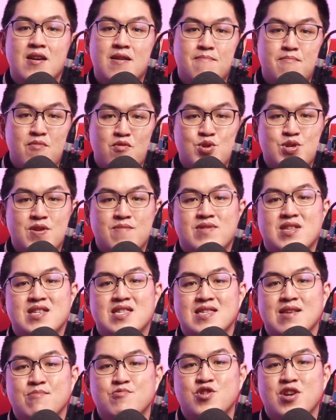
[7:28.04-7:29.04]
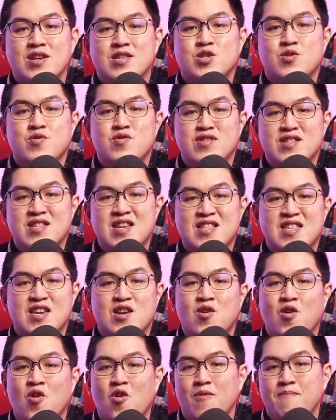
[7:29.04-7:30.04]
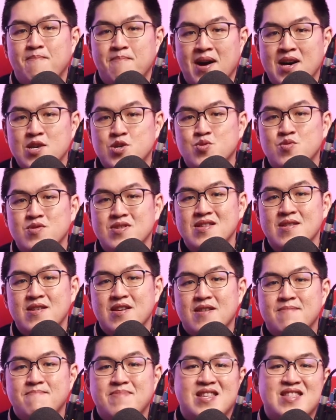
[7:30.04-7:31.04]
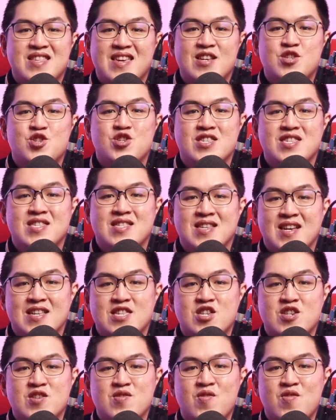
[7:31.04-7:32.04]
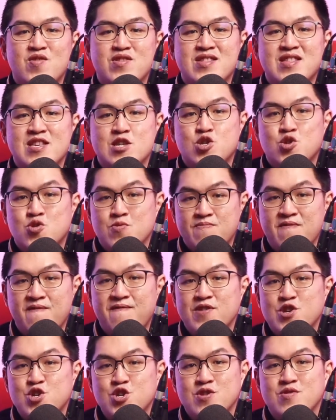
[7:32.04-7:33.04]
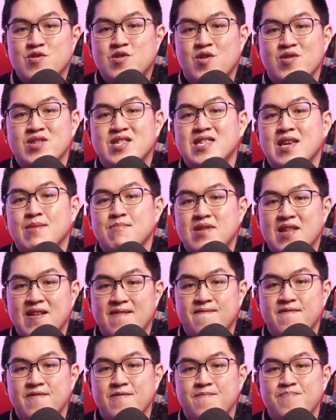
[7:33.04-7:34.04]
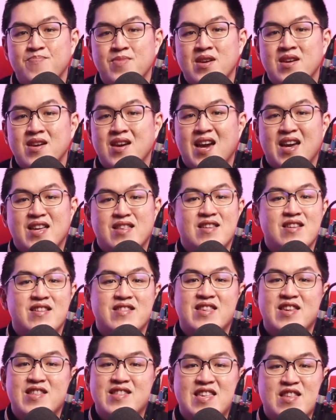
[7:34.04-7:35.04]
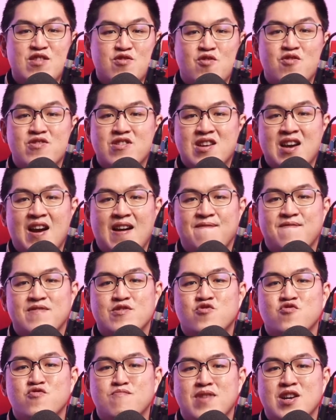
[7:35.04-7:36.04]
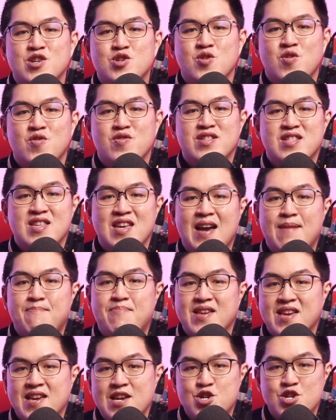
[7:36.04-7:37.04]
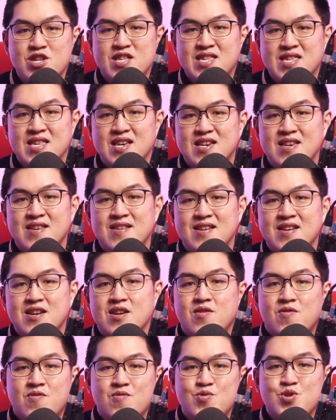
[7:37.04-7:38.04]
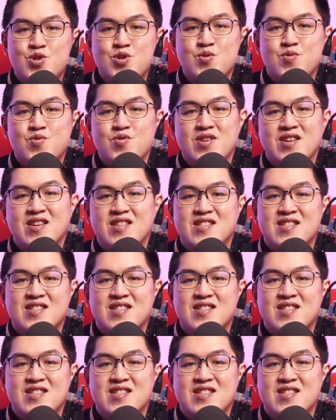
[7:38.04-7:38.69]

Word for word: Most of these subjects containing hot buzzword, but they are just touching on the superficial concept level, and they did not cover too much on the application side. Also,